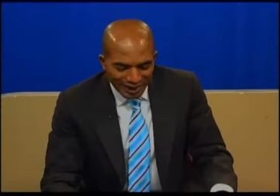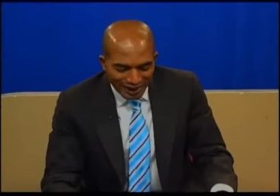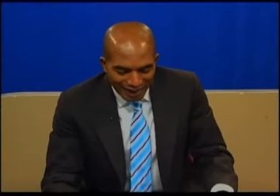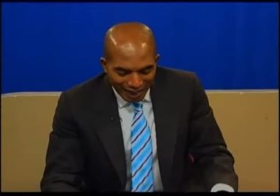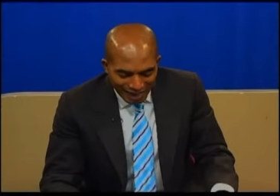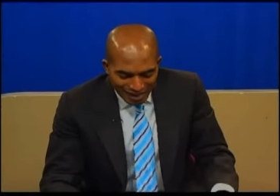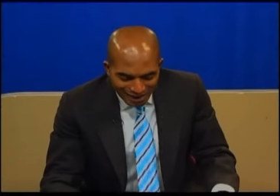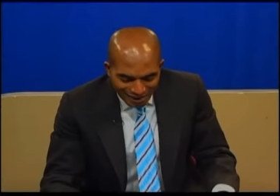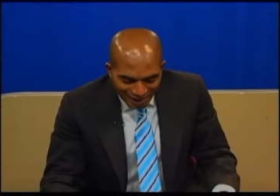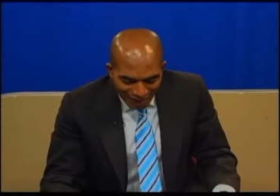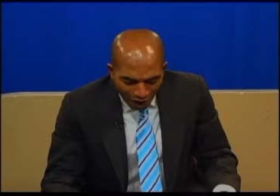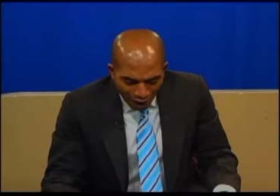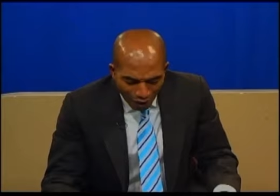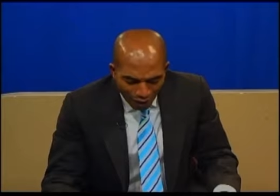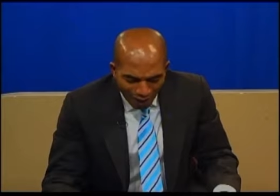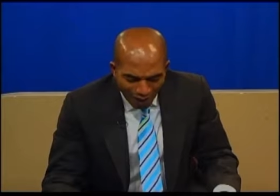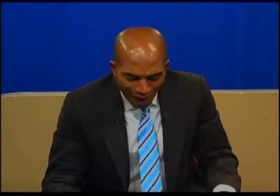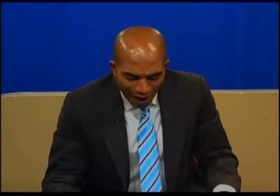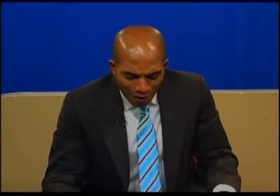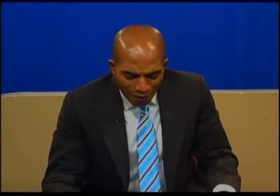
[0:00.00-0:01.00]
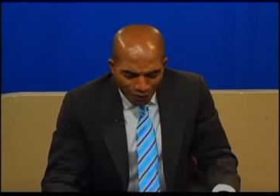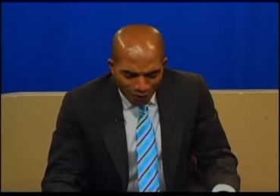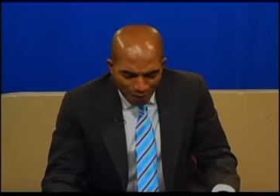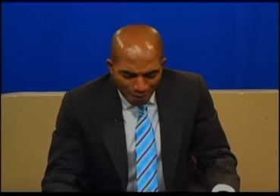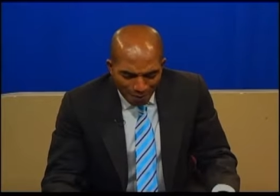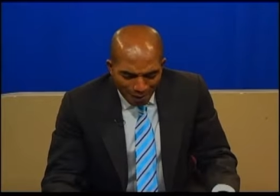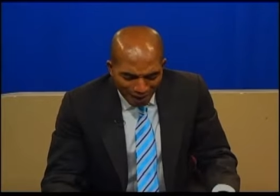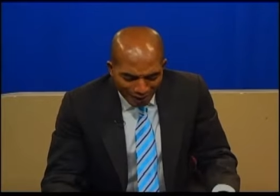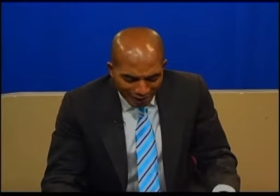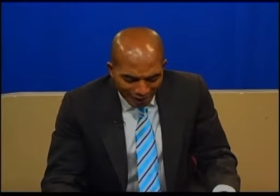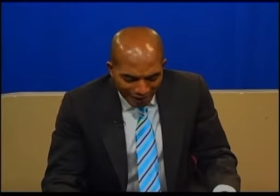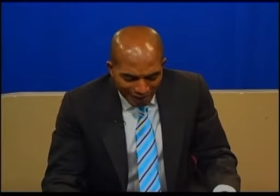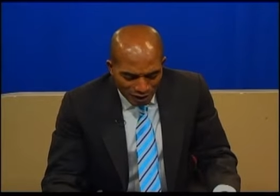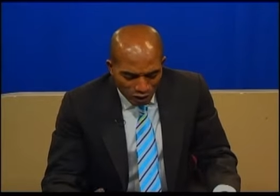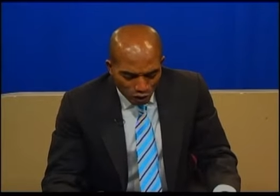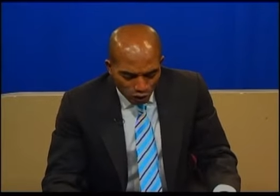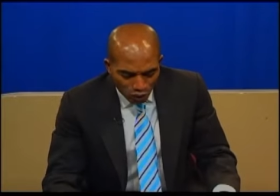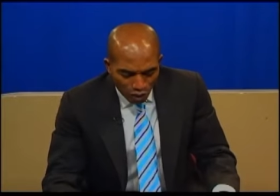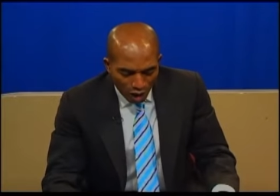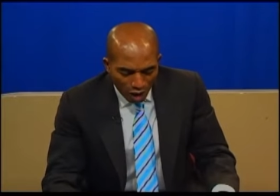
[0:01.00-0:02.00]
cast down every man
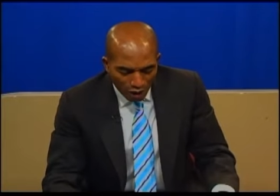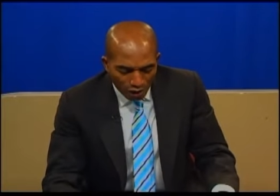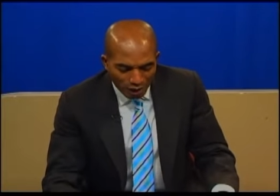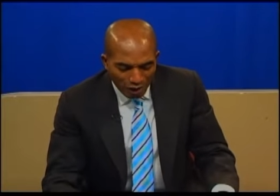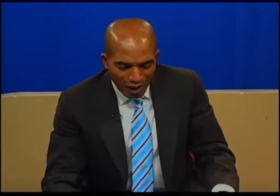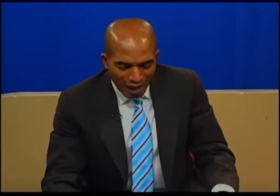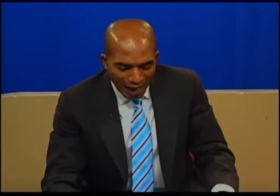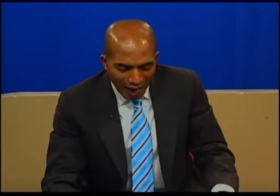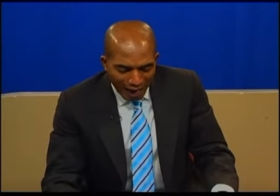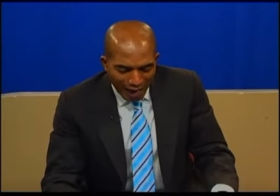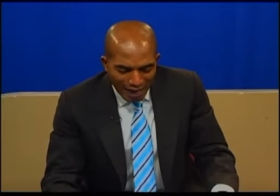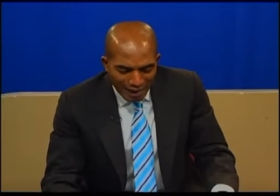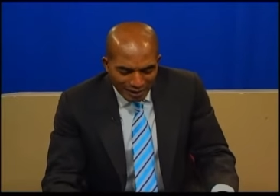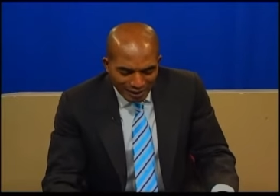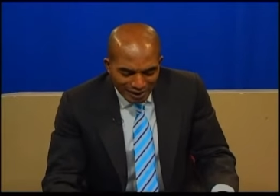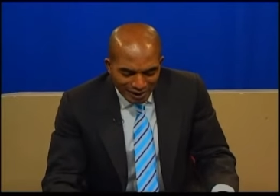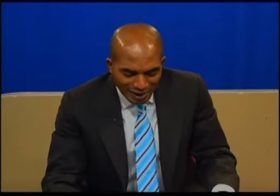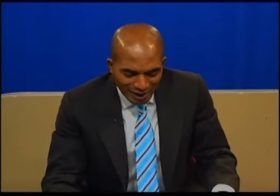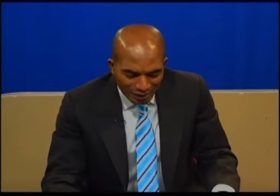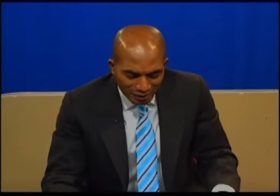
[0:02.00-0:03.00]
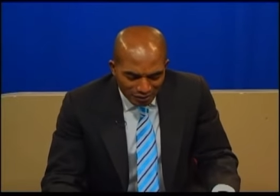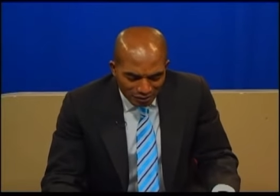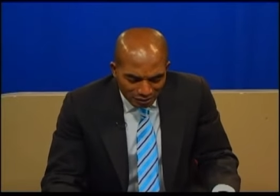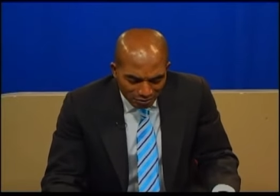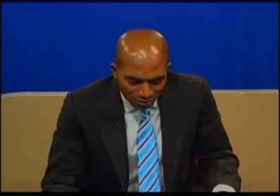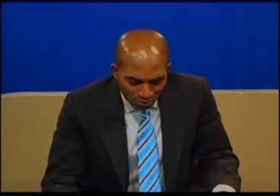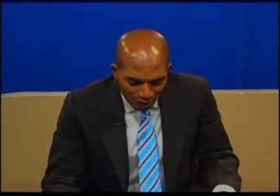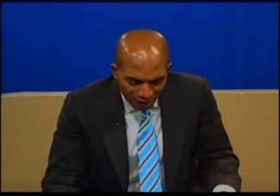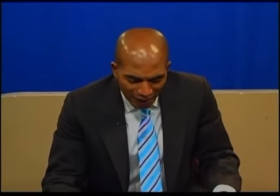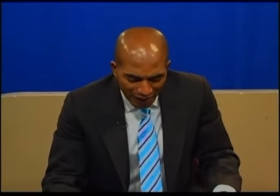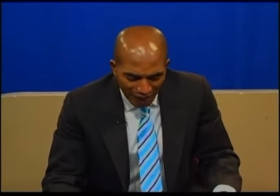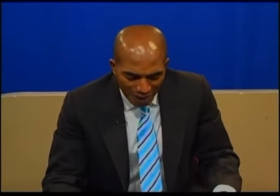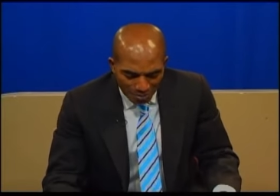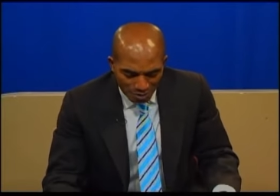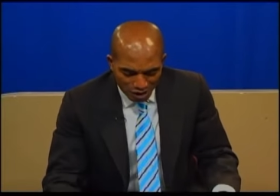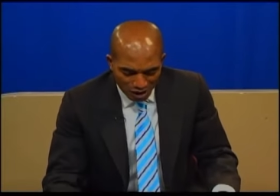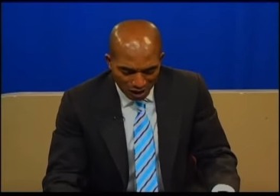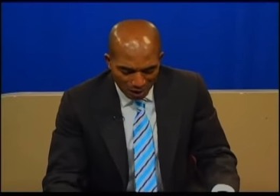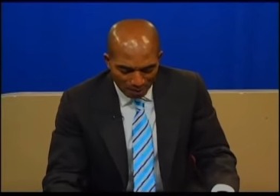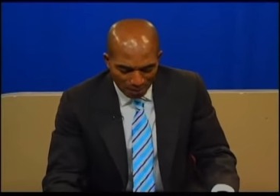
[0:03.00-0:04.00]
his rod, and they became
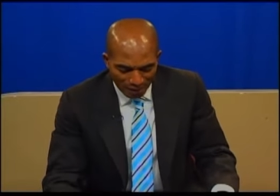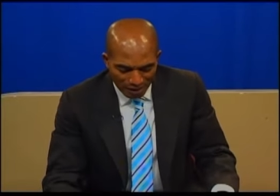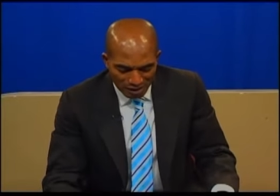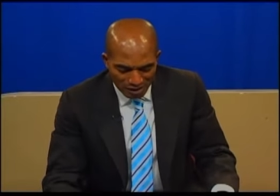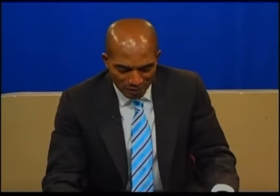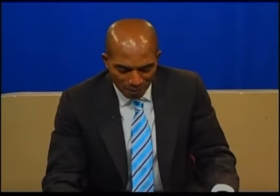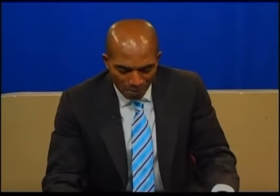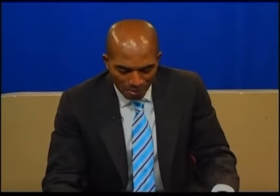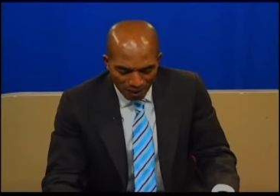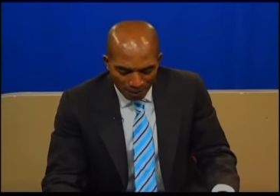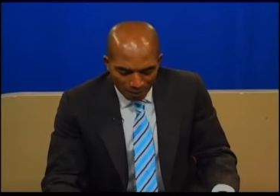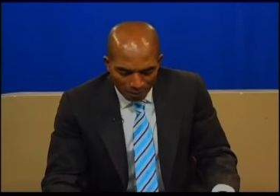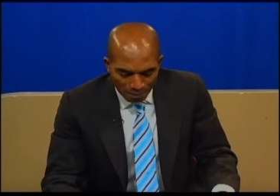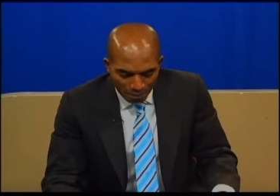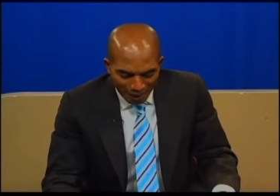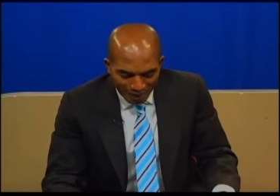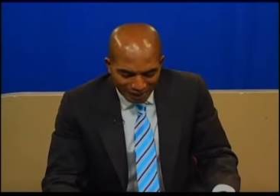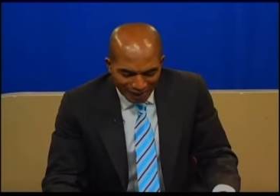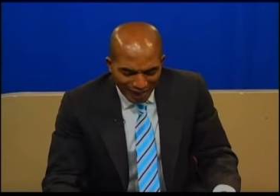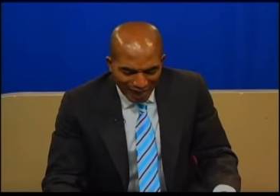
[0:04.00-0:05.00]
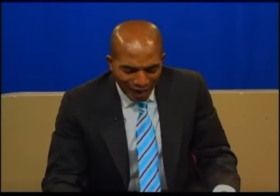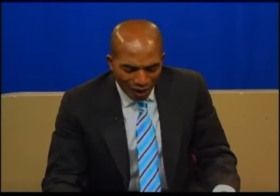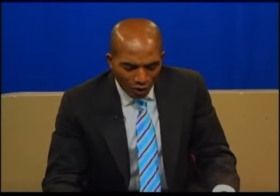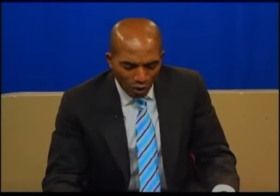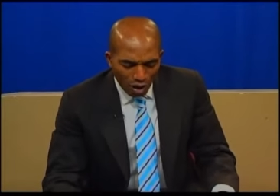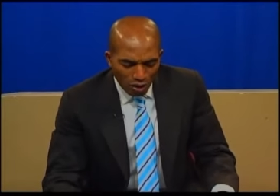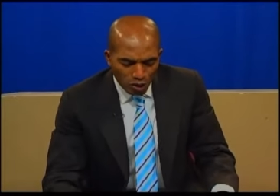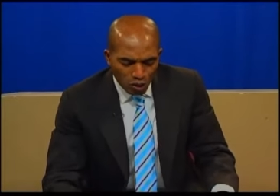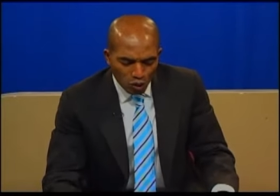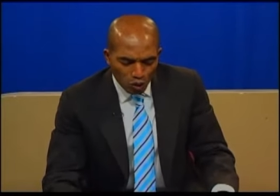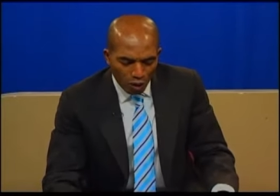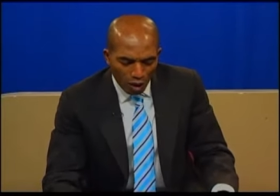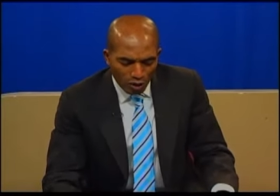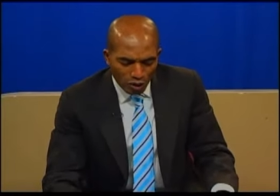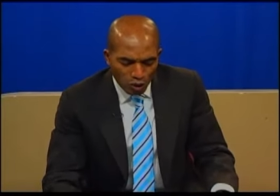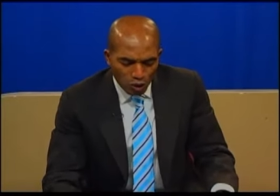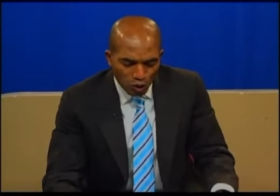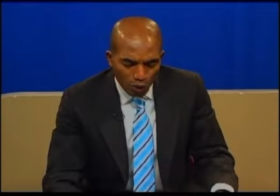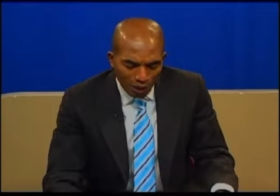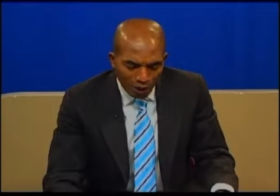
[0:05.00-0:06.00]
serpents, but Aaron's
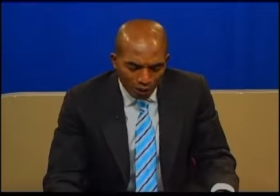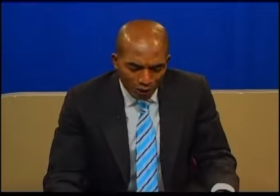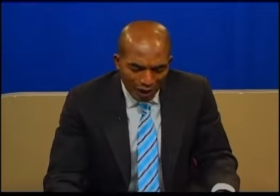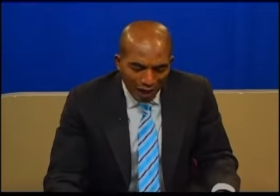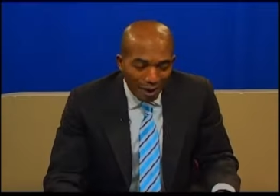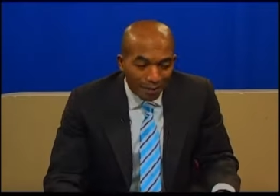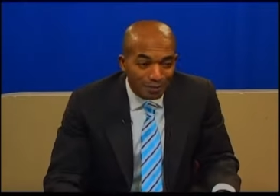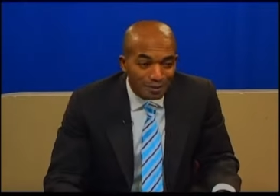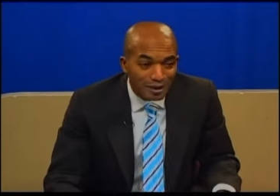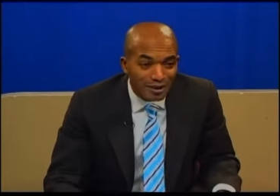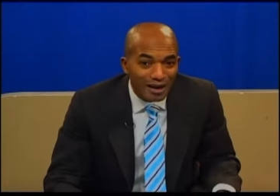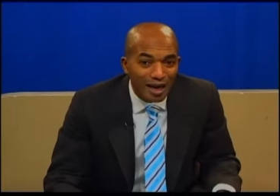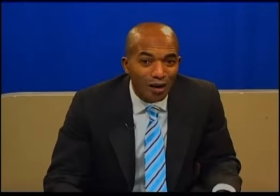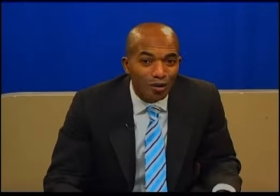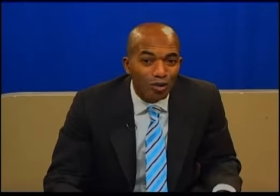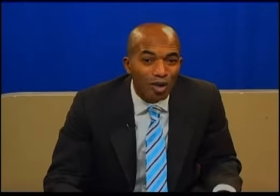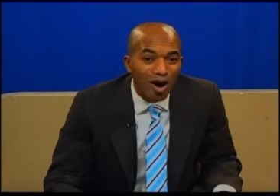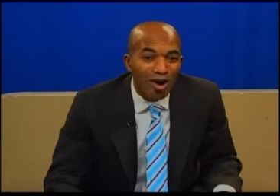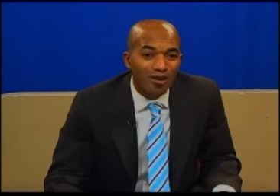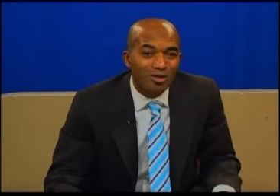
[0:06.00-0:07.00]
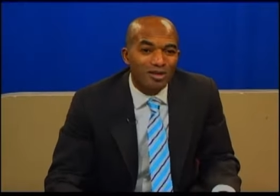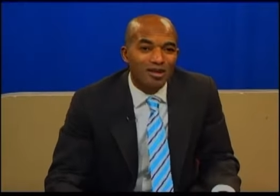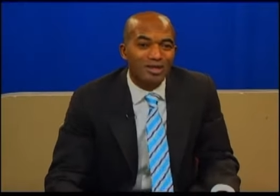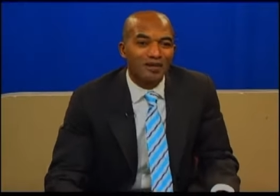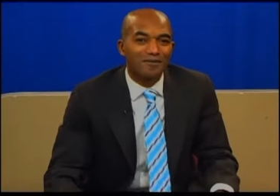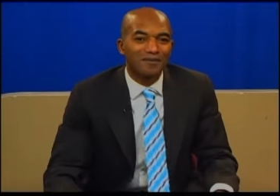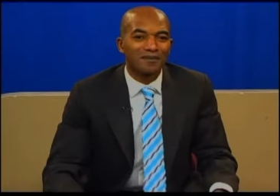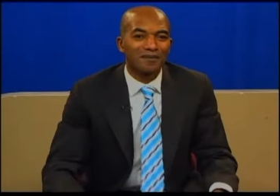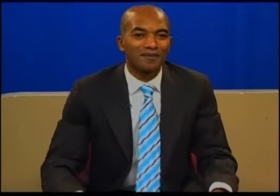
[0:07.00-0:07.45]
rod swallowed up their rods.